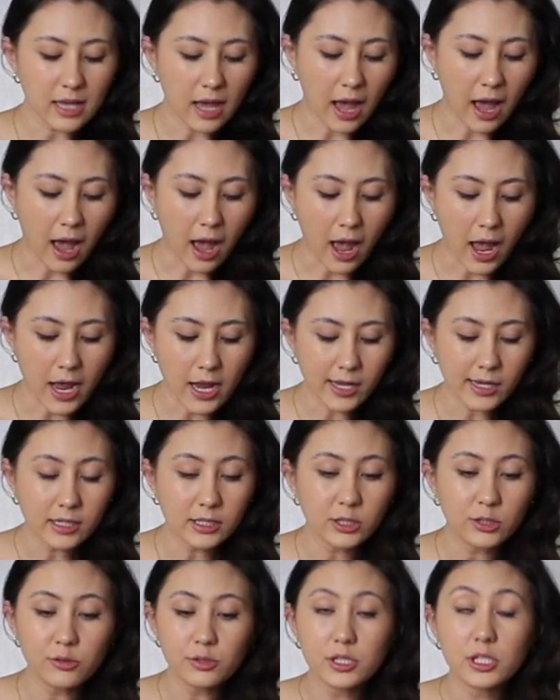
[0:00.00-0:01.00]
I
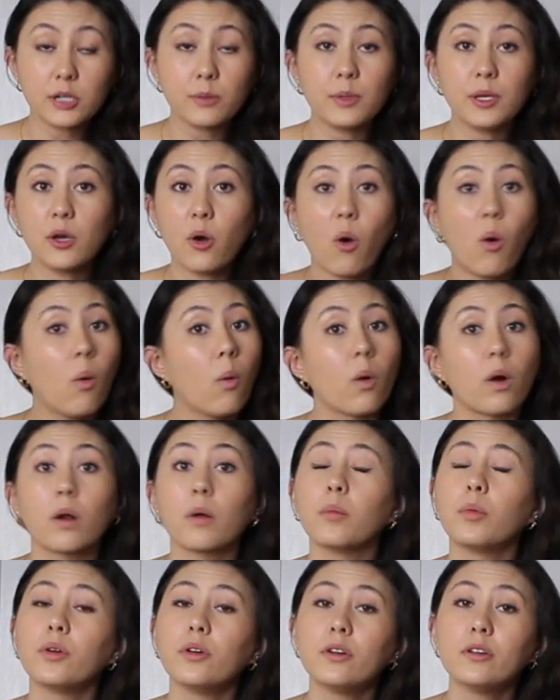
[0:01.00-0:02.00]
used to be
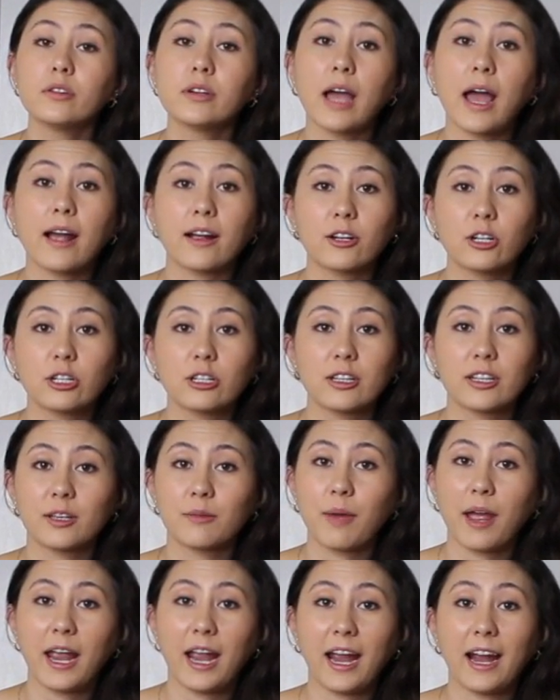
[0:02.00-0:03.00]
horrible at curling my
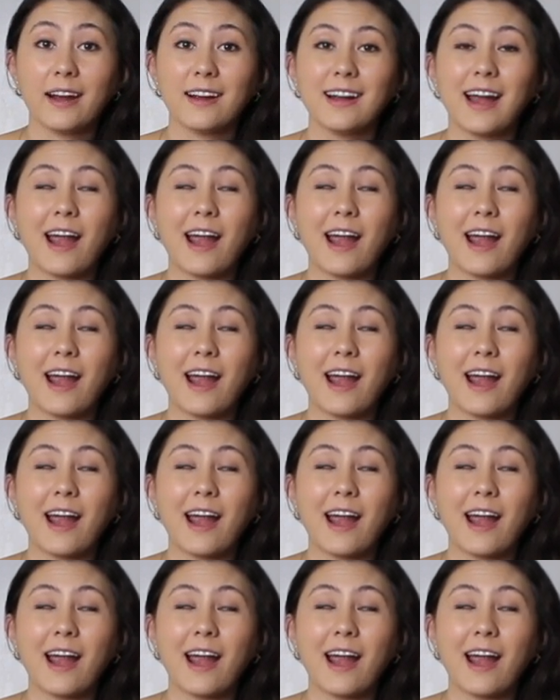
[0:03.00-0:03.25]
hair.